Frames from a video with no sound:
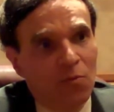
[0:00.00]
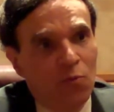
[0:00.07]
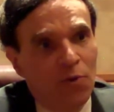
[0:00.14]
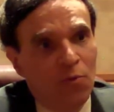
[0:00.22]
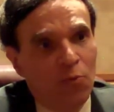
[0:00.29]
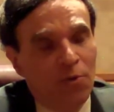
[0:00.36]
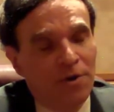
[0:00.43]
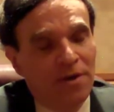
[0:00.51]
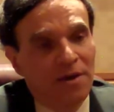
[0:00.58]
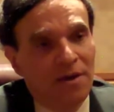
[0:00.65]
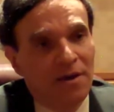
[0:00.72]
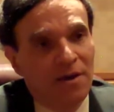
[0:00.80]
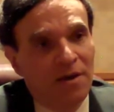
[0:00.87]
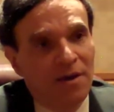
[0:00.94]
We're working
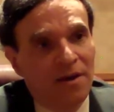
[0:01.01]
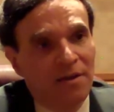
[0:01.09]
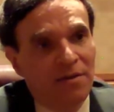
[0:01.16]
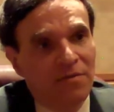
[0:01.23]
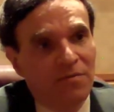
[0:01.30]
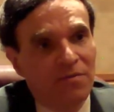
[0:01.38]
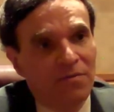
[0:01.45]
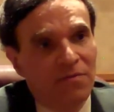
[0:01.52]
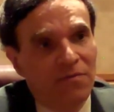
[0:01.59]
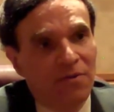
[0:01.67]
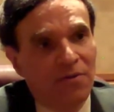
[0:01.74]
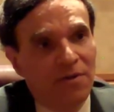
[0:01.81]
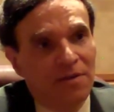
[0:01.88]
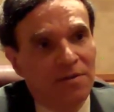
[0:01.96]
on
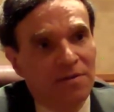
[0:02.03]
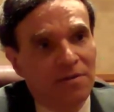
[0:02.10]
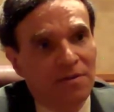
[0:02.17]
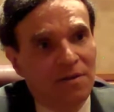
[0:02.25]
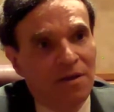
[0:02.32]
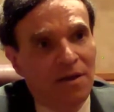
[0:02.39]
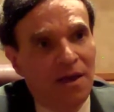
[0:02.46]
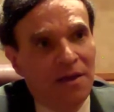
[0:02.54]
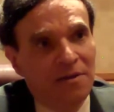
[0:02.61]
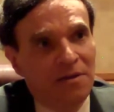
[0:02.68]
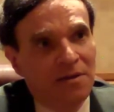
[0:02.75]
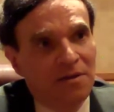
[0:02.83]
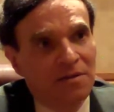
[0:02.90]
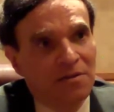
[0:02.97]
various
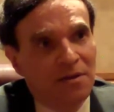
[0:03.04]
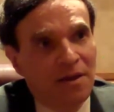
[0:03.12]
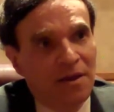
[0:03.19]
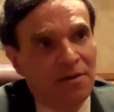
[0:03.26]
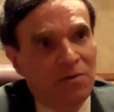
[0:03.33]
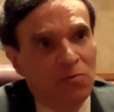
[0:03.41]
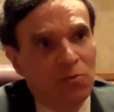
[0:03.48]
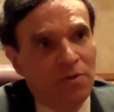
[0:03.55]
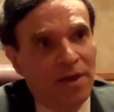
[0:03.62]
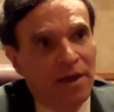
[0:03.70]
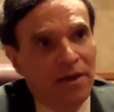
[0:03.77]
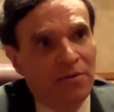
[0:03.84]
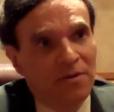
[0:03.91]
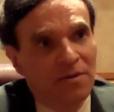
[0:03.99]
ideas on how to root
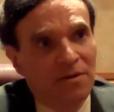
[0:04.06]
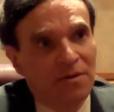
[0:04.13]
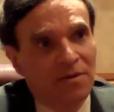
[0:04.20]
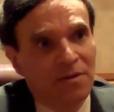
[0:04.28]
out